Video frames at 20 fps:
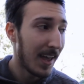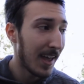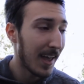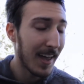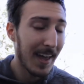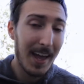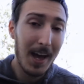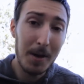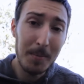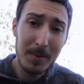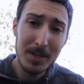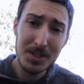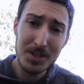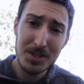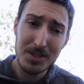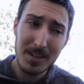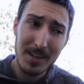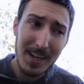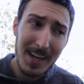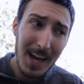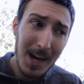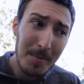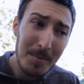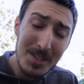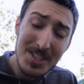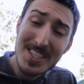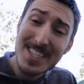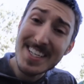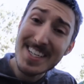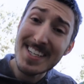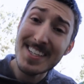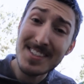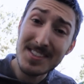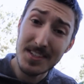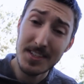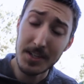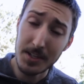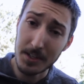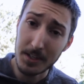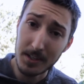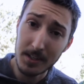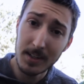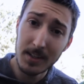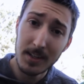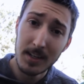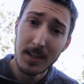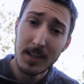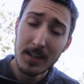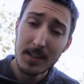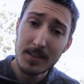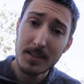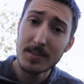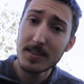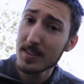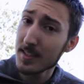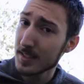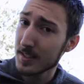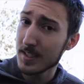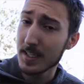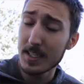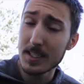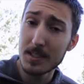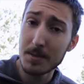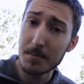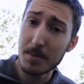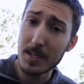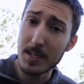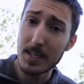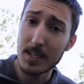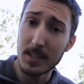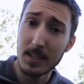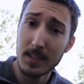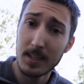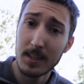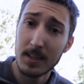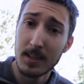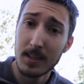How much easier does this need to be?